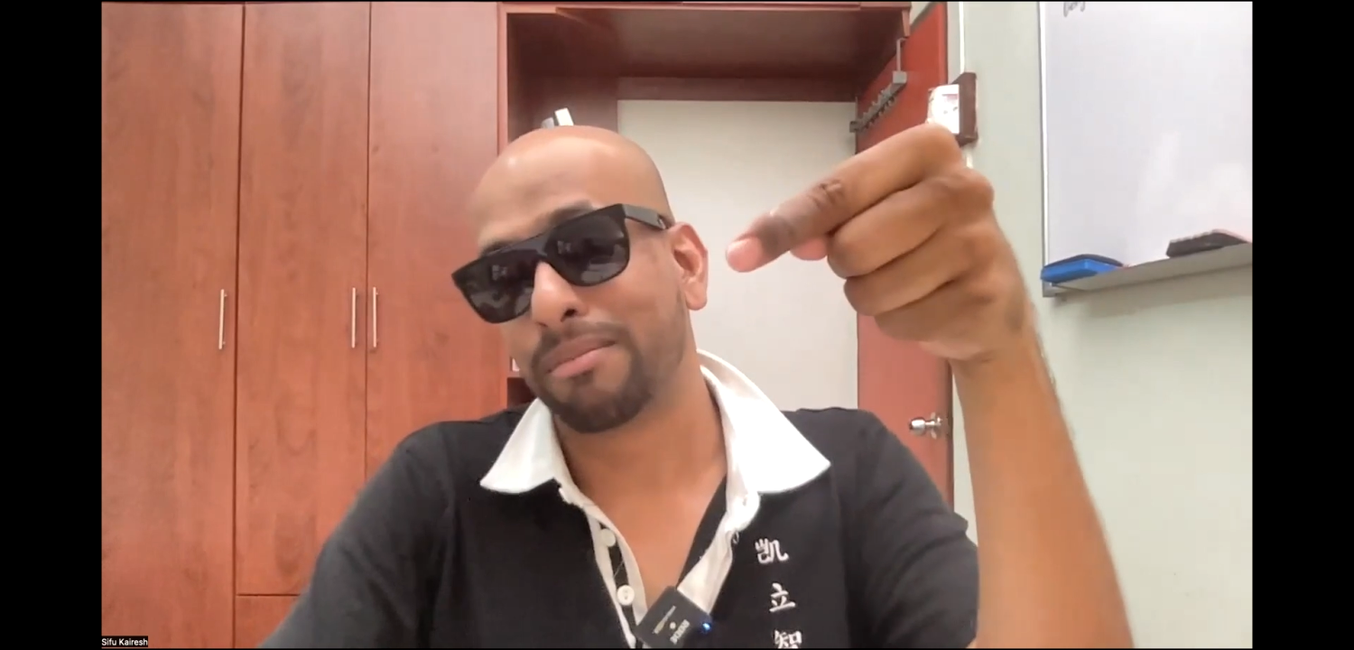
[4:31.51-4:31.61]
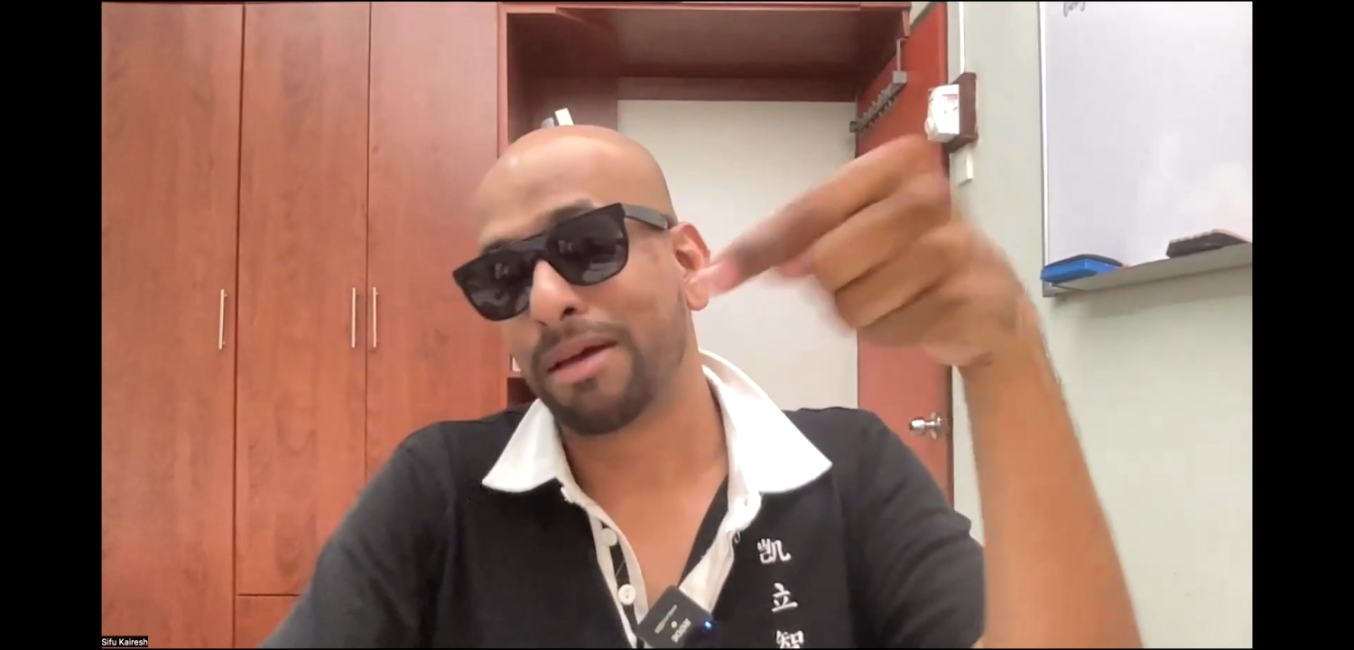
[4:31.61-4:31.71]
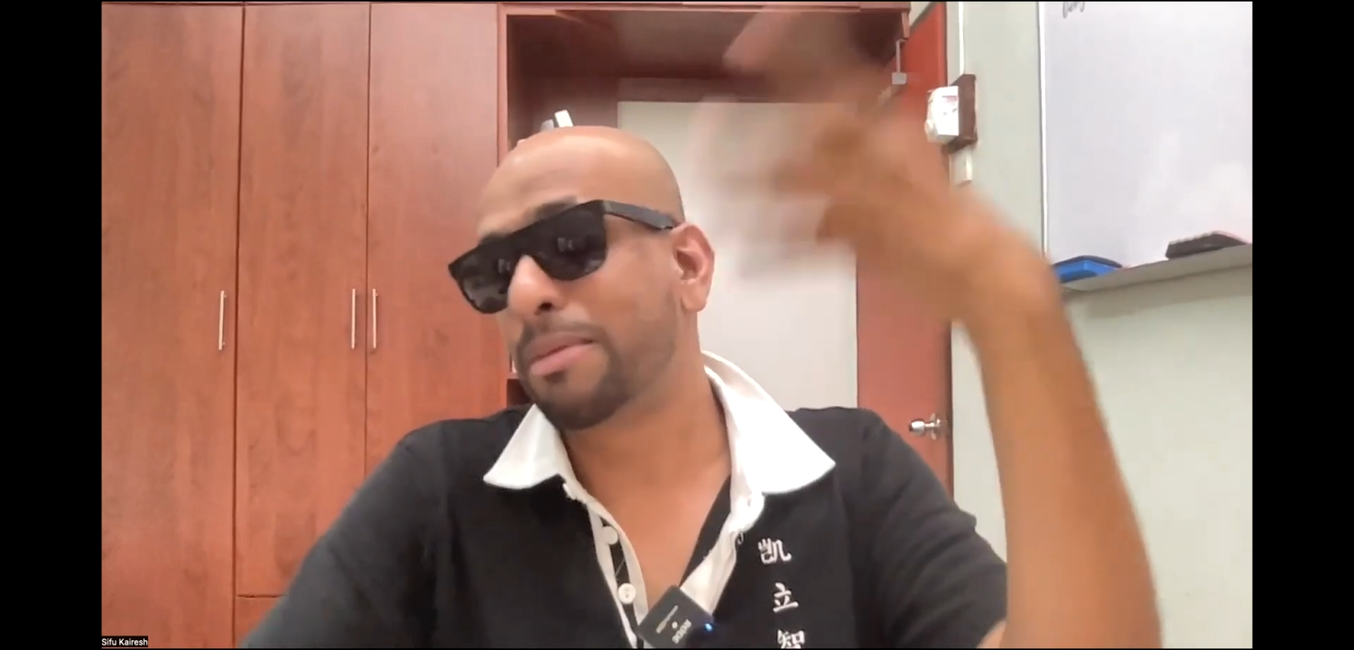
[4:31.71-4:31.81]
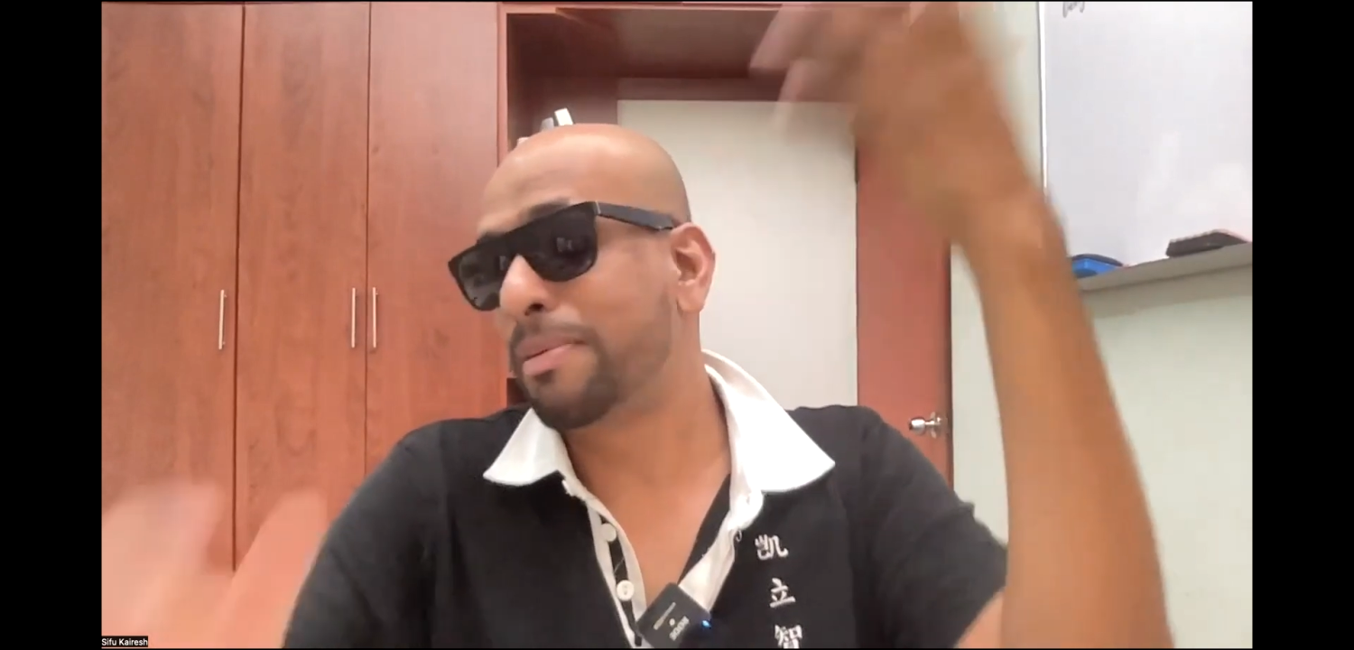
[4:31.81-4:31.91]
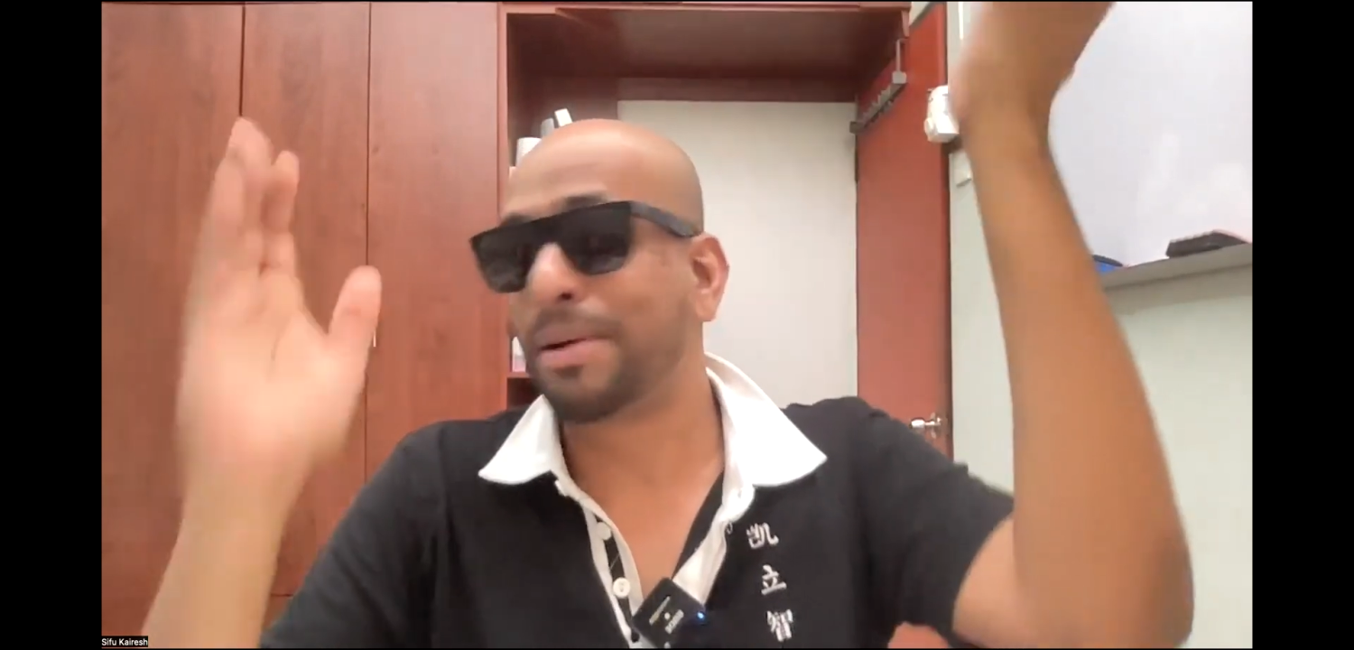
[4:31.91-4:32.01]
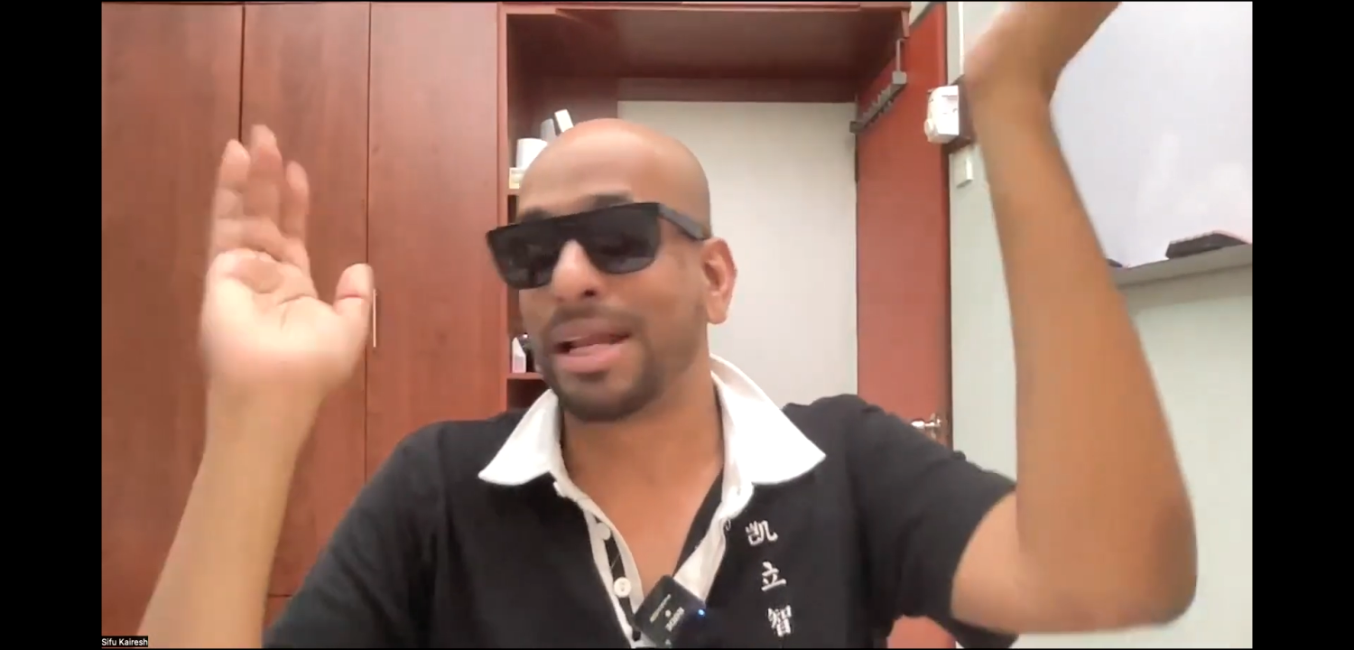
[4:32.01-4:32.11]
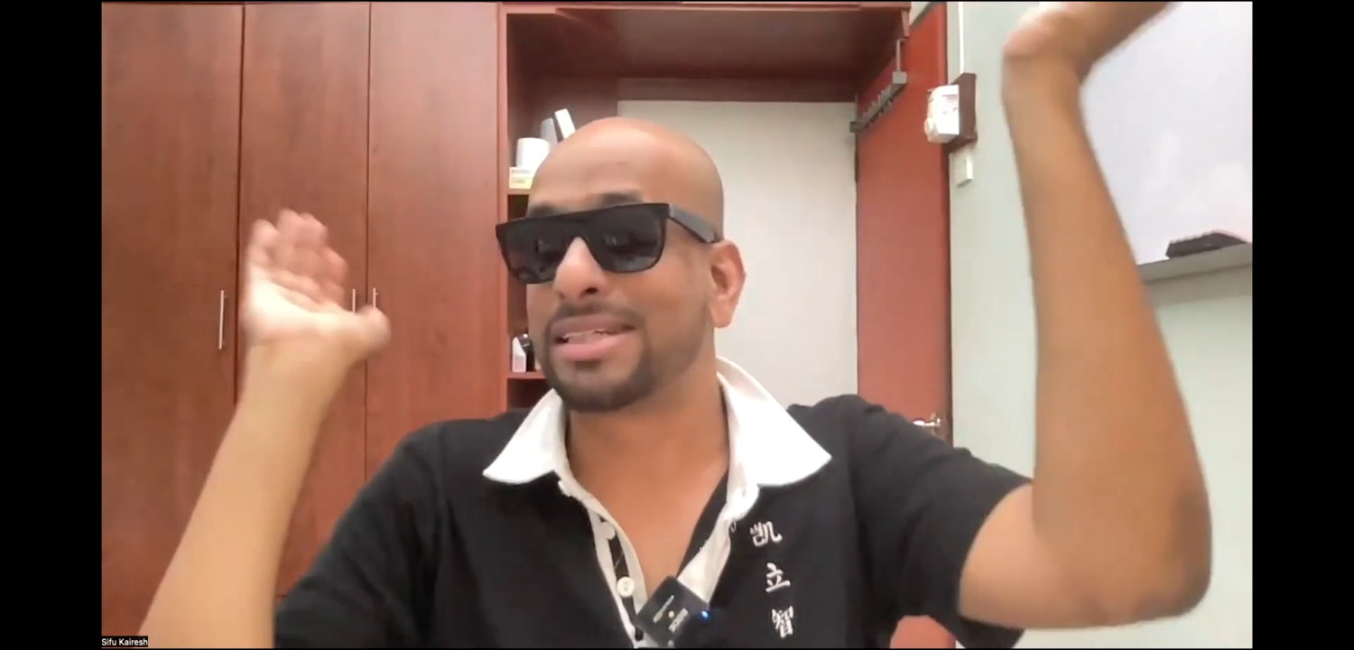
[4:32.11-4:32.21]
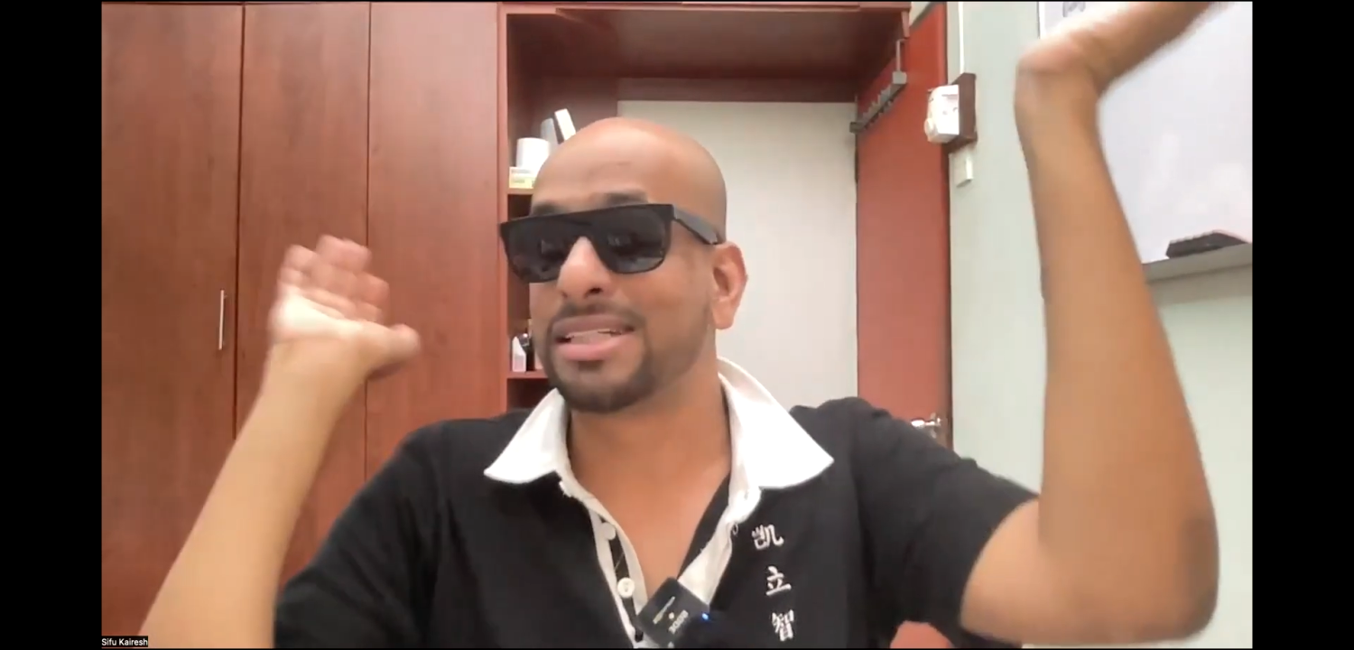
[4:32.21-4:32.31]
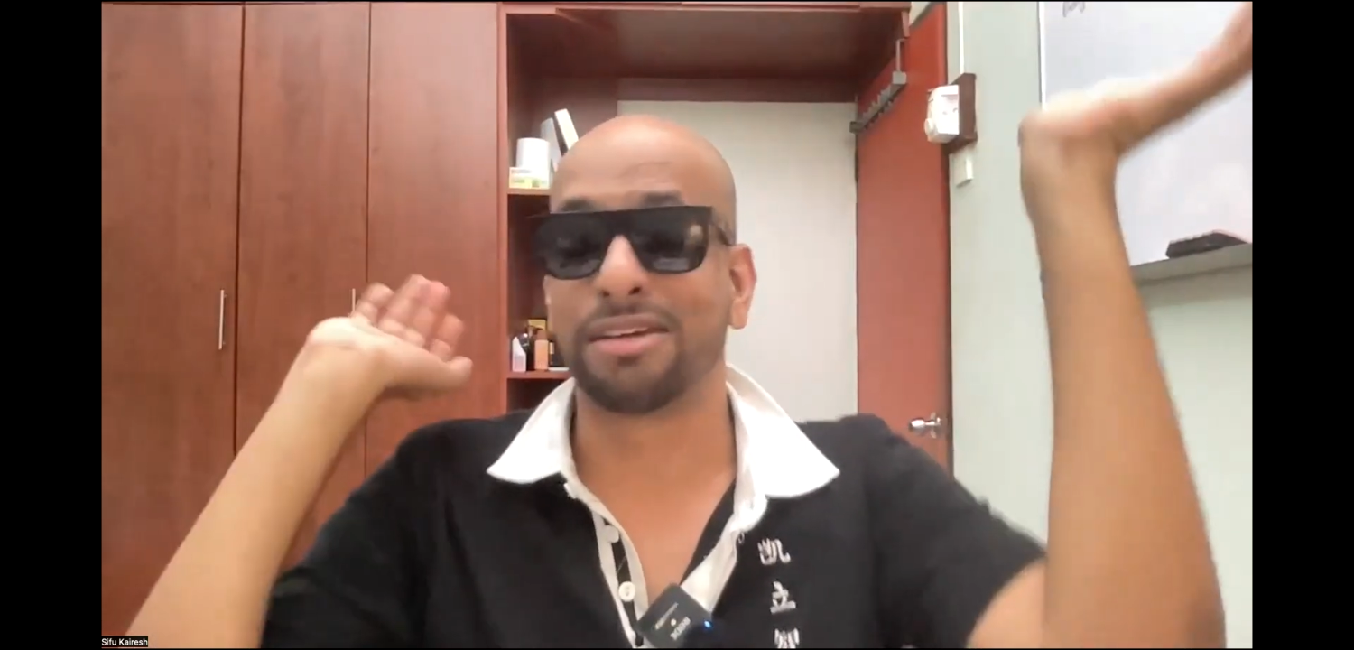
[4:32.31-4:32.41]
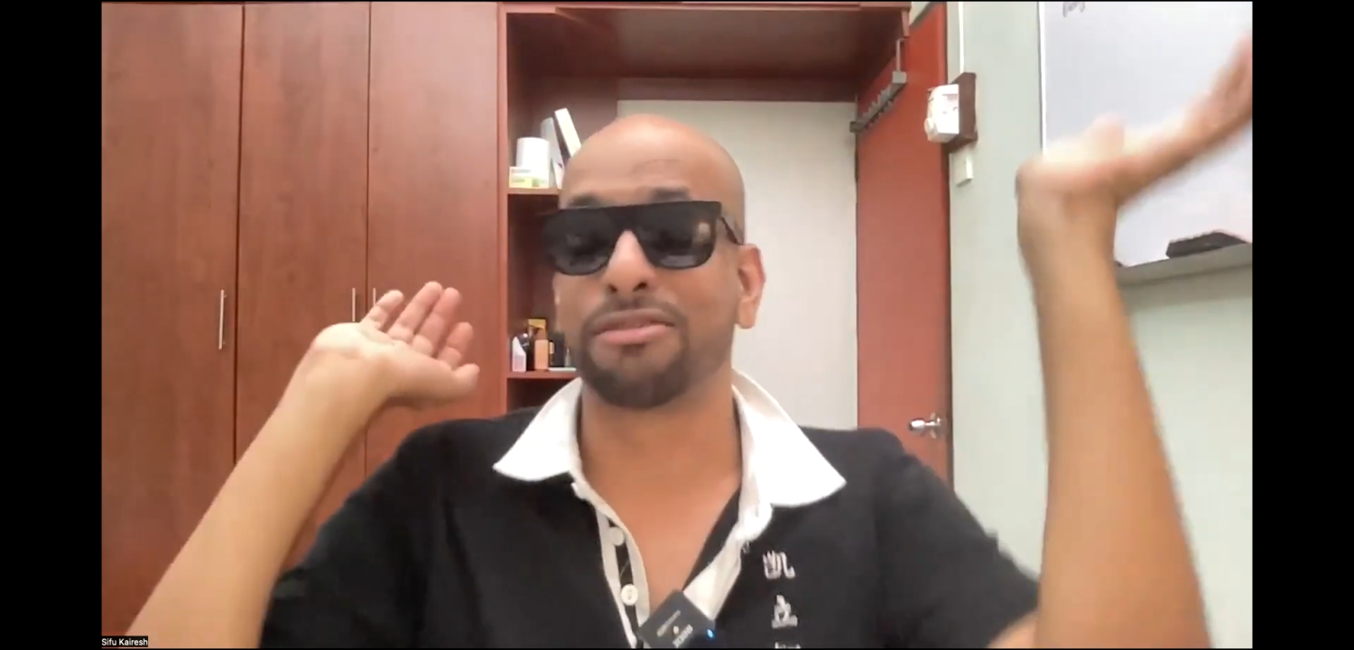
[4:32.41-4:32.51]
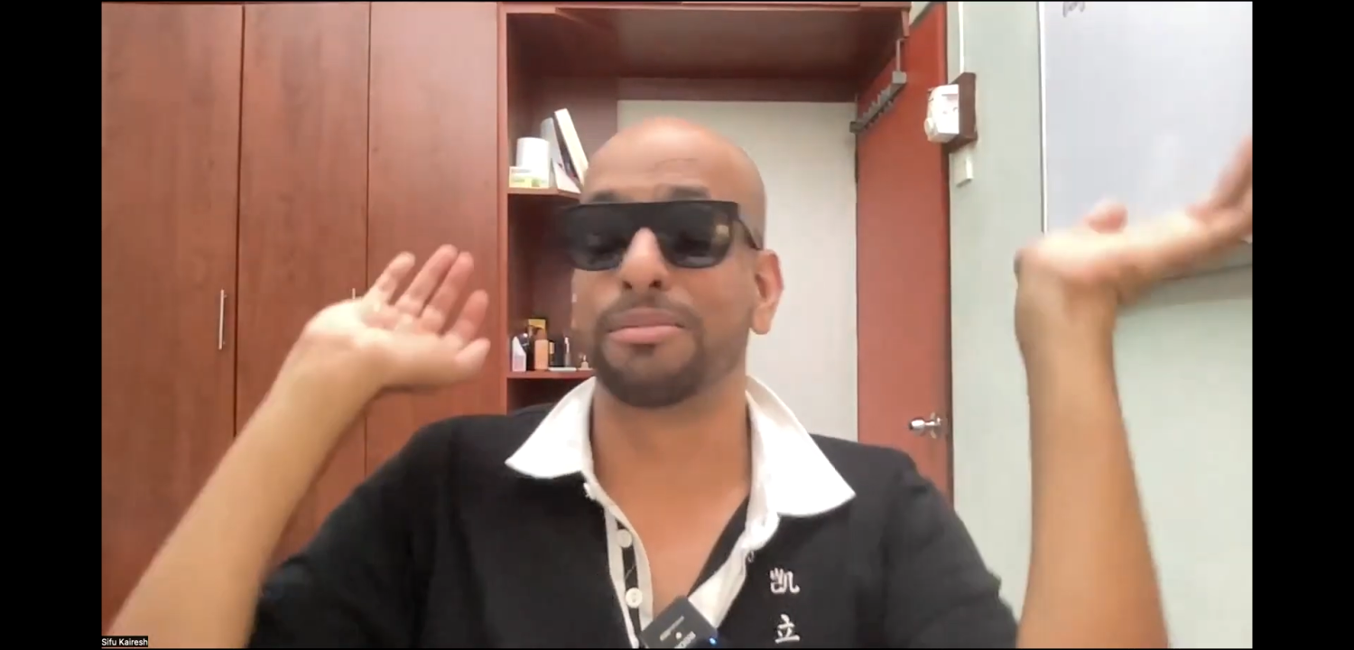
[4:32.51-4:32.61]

Maybe people are searching